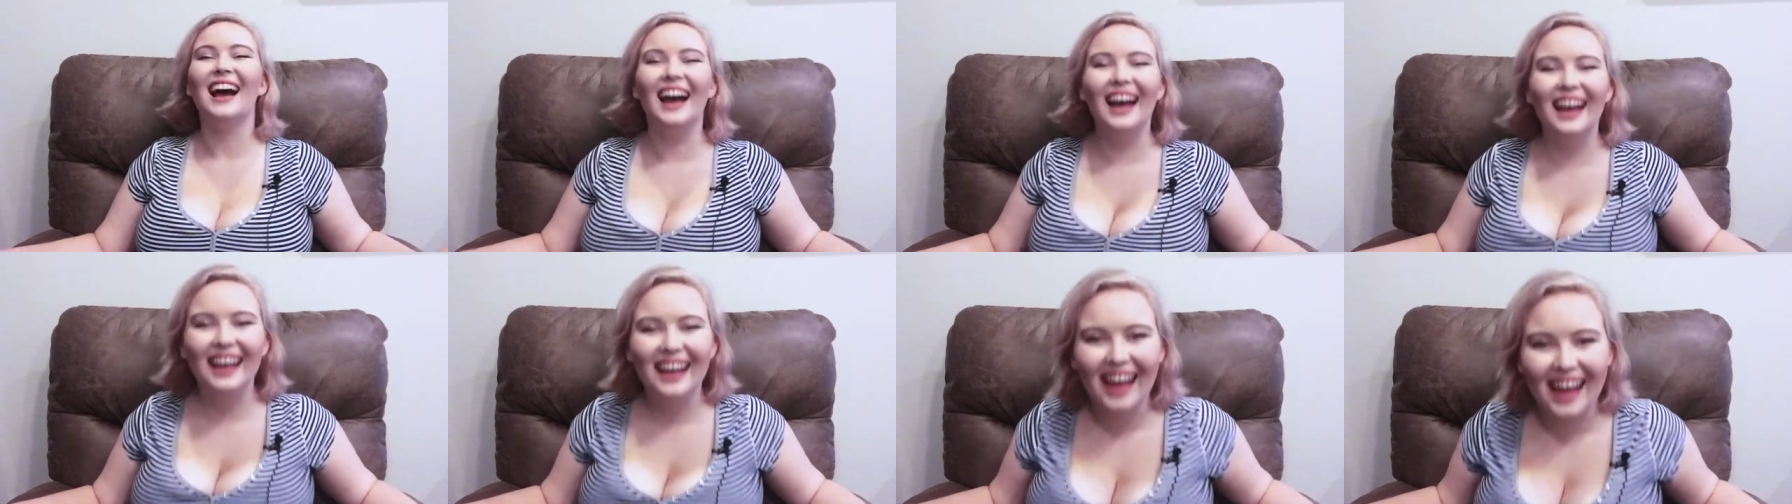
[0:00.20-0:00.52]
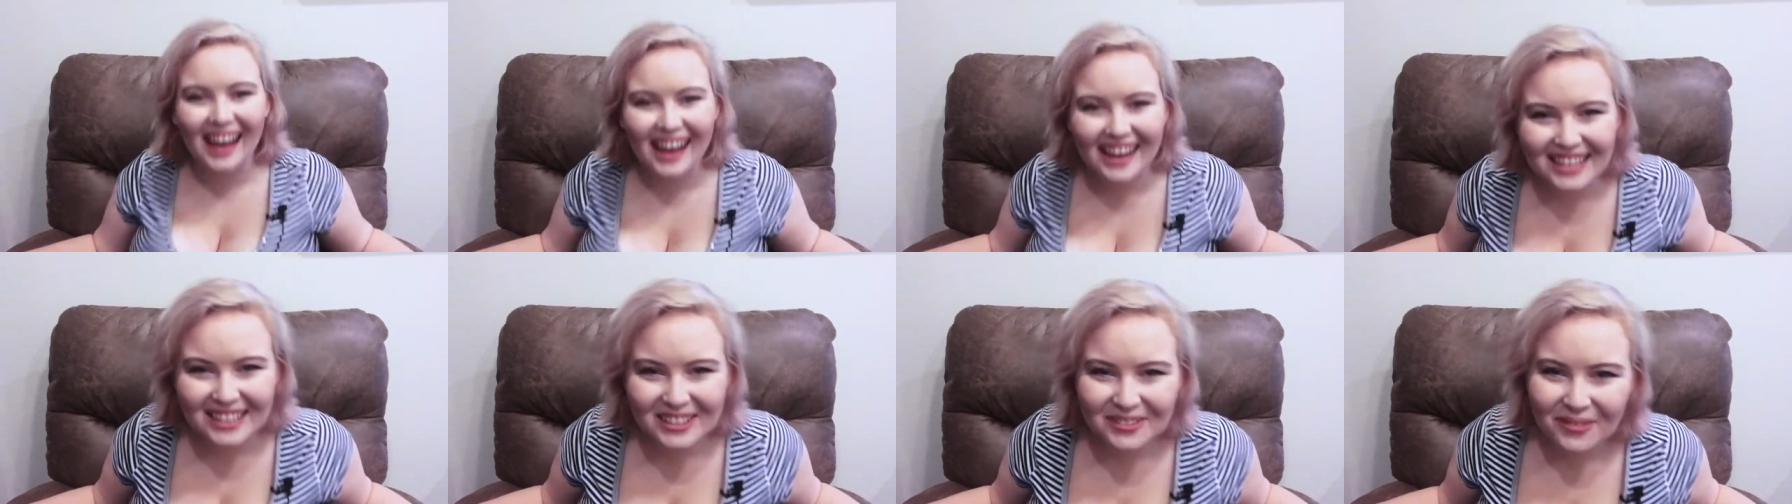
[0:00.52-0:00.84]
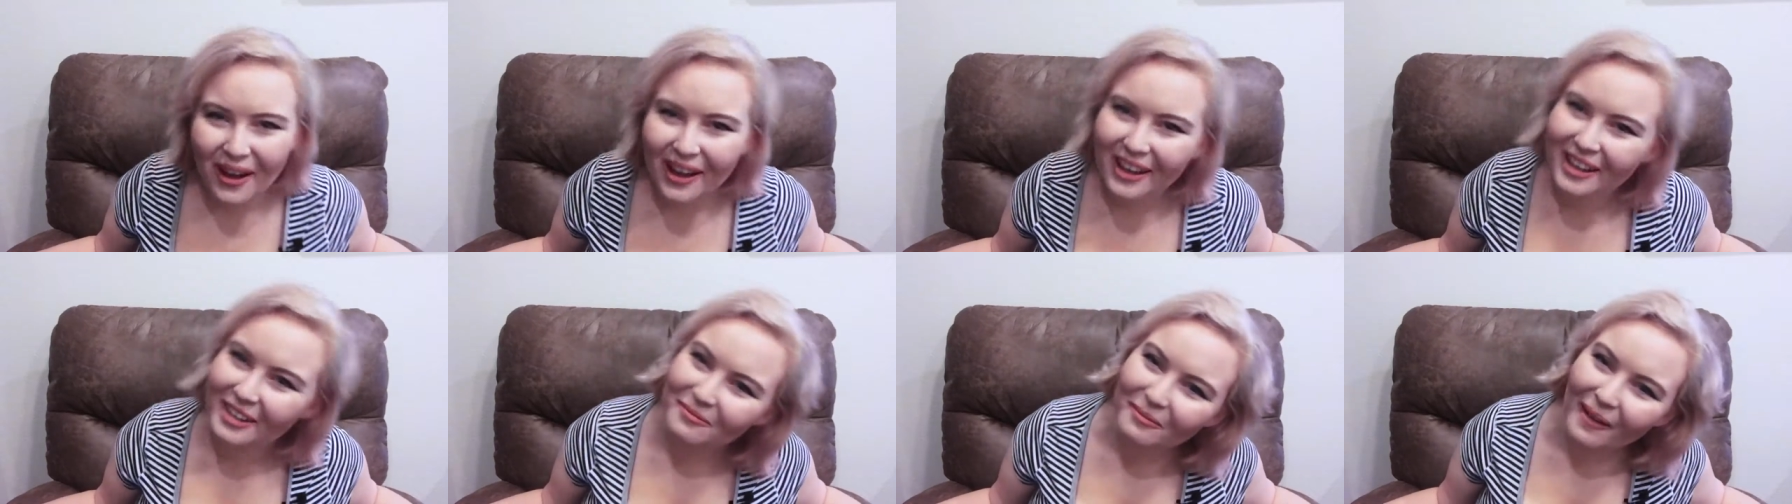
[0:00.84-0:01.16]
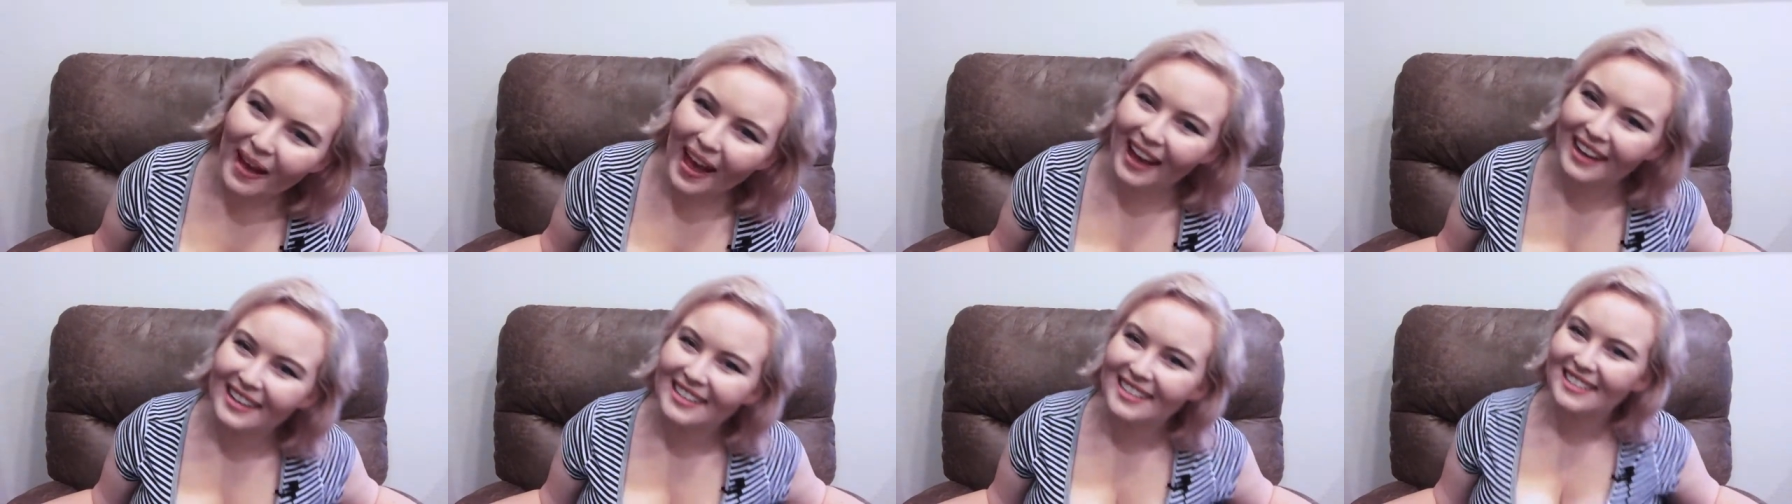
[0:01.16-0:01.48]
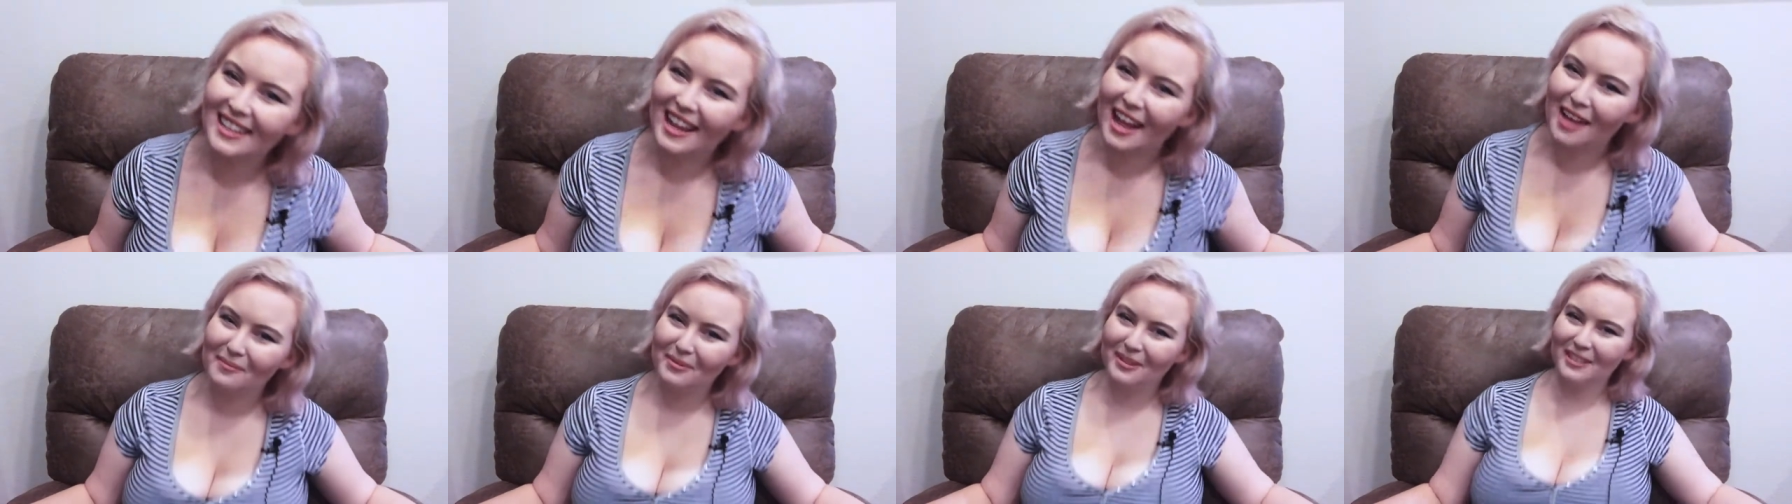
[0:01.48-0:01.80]
Hey guys, welcome back to
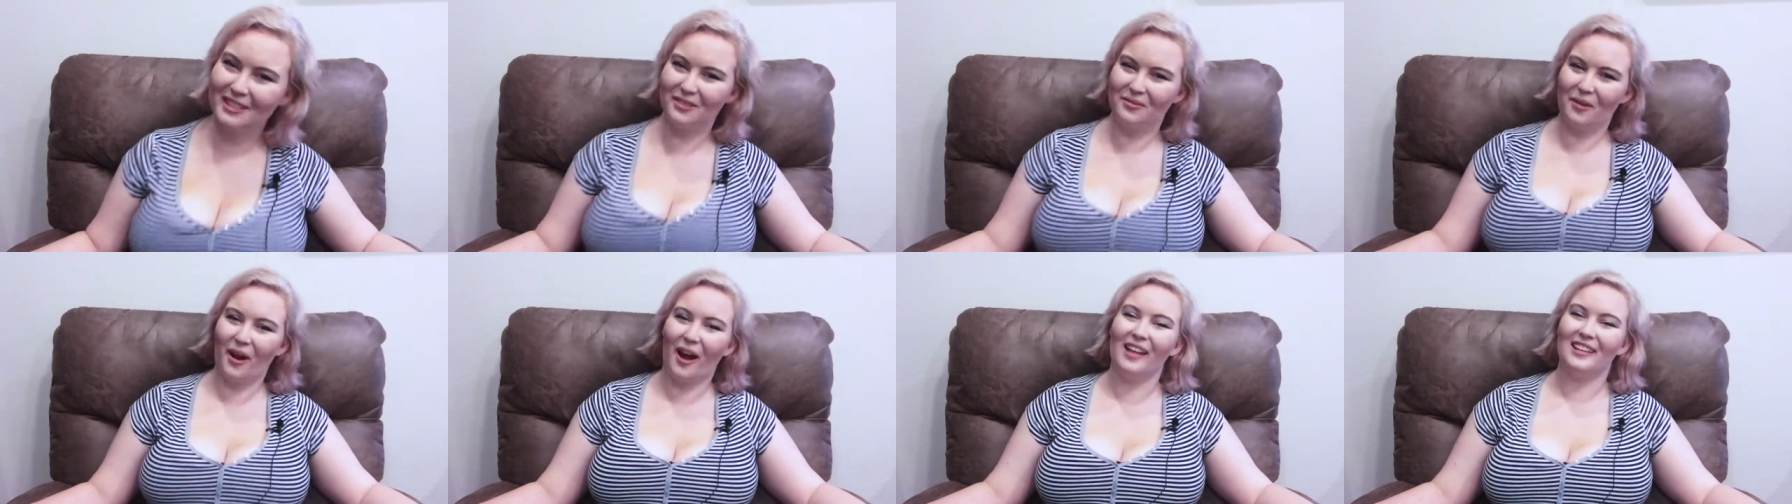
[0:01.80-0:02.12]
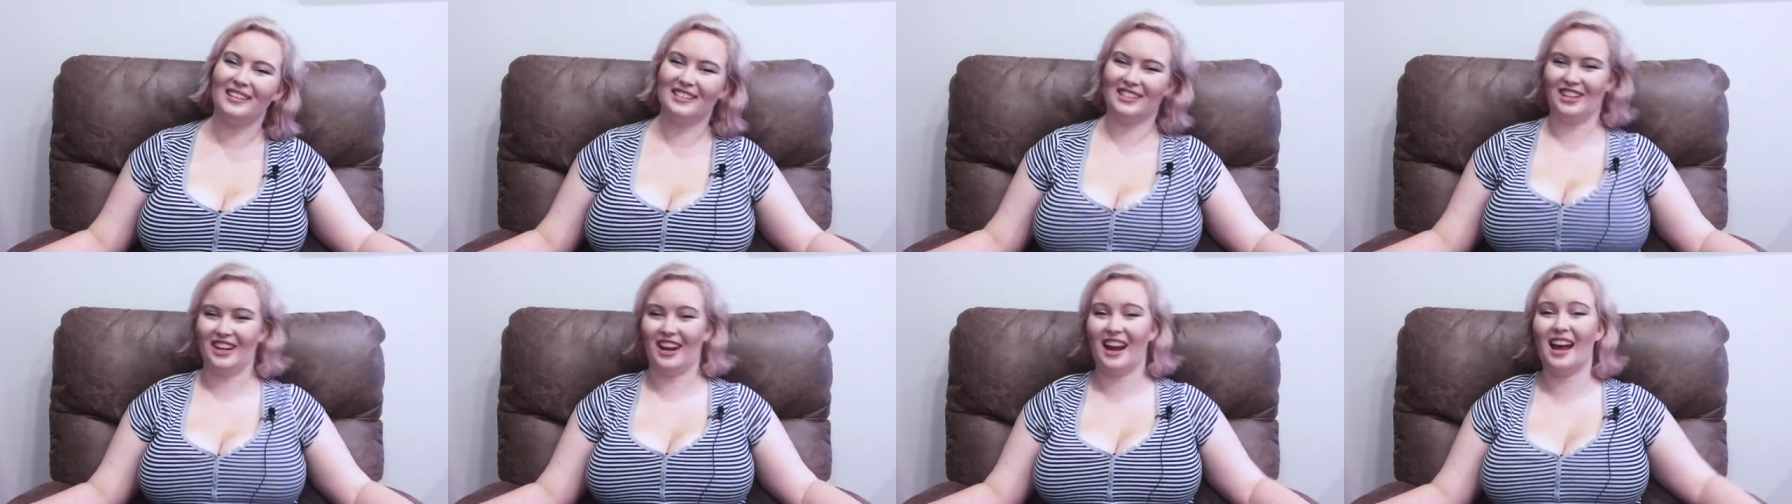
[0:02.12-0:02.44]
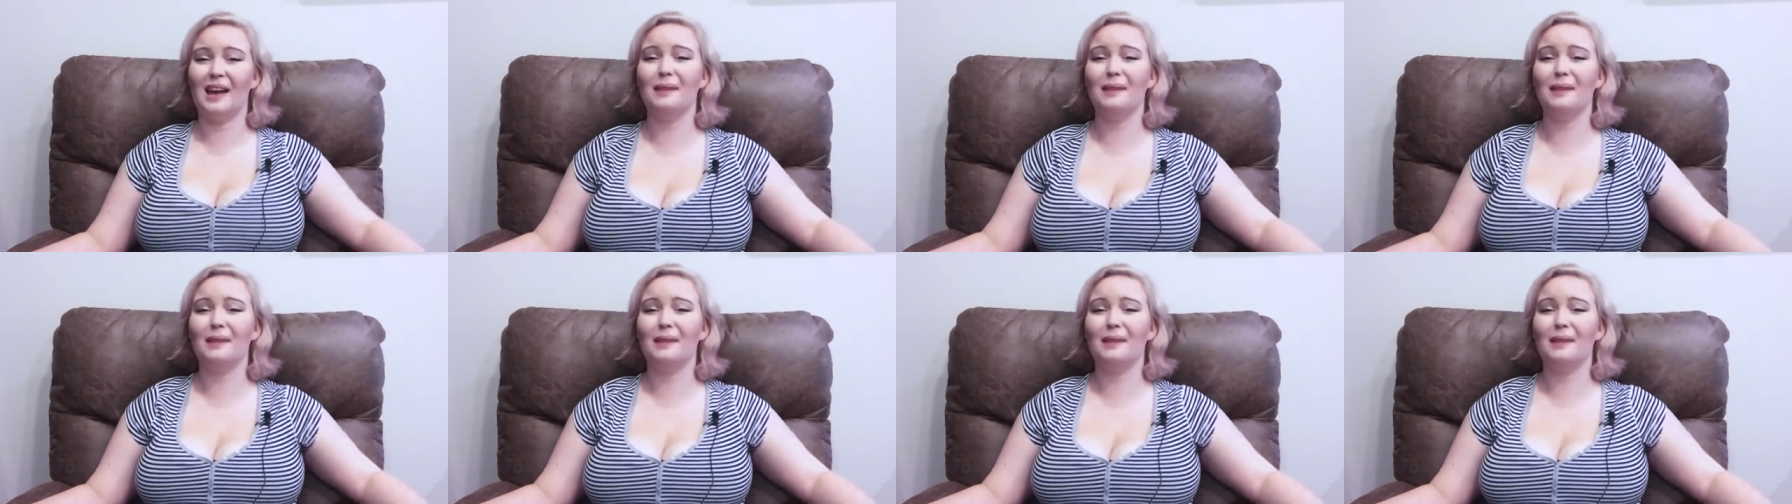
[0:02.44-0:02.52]
Zombie Zoology.